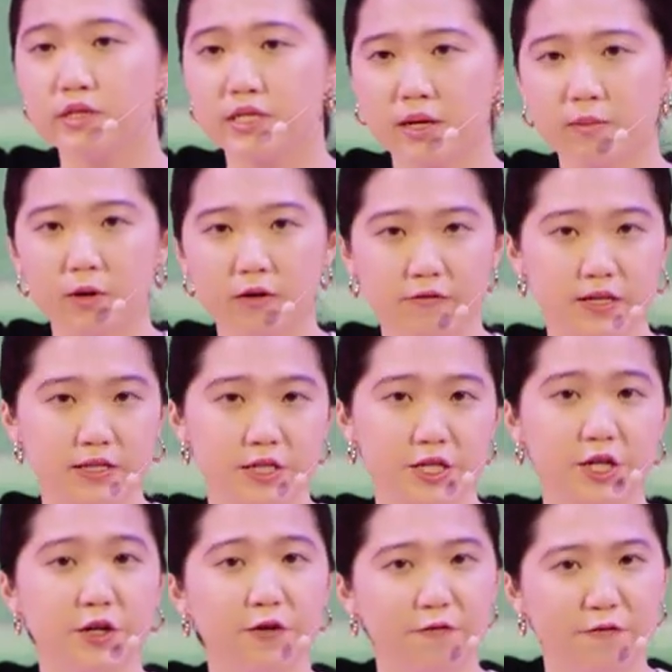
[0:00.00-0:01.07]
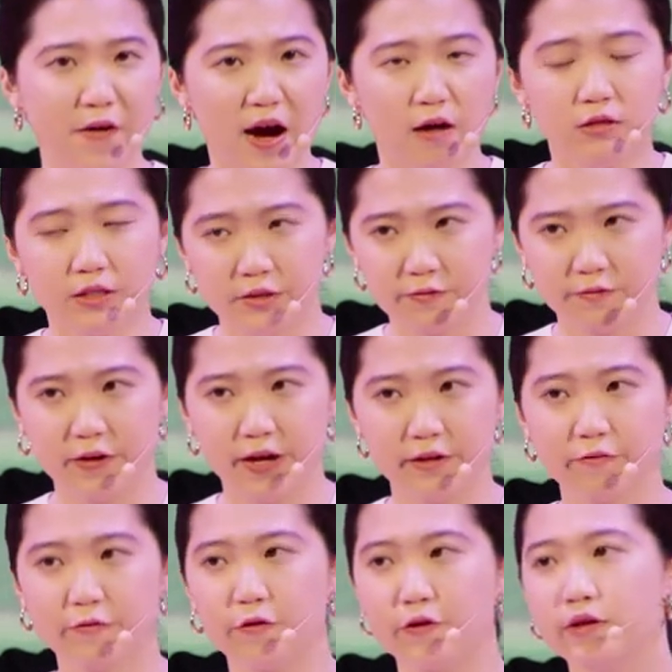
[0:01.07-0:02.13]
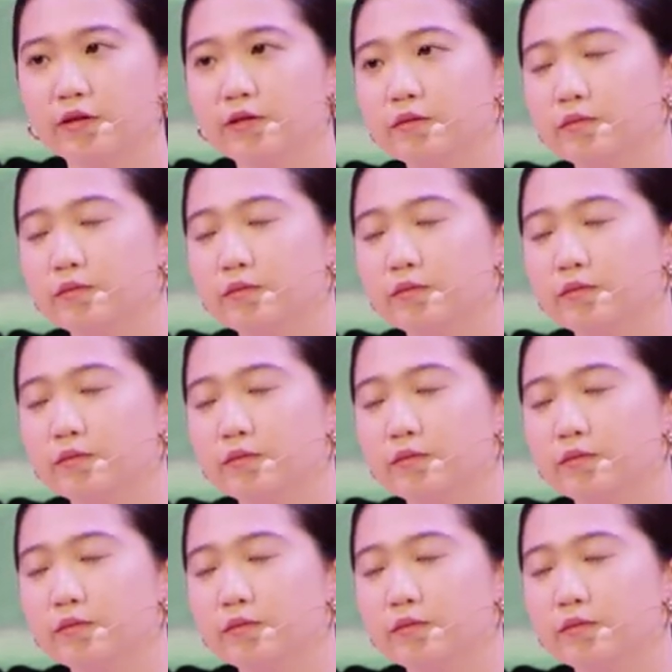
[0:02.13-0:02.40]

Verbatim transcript: some of us here vow to fight for.